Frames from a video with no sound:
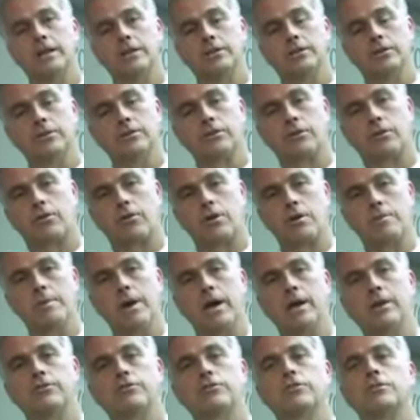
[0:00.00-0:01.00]
to the
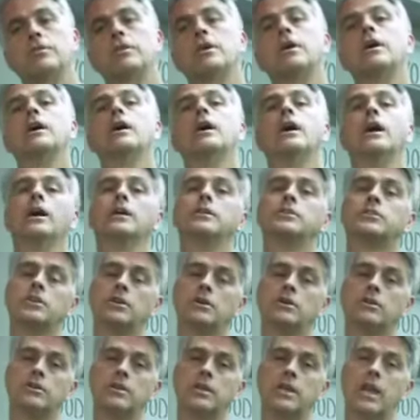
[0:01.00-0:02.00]
cremation
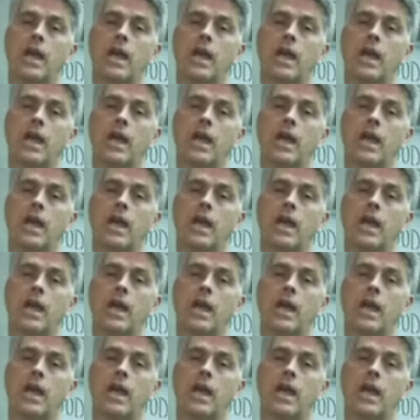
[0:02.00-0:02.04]
until the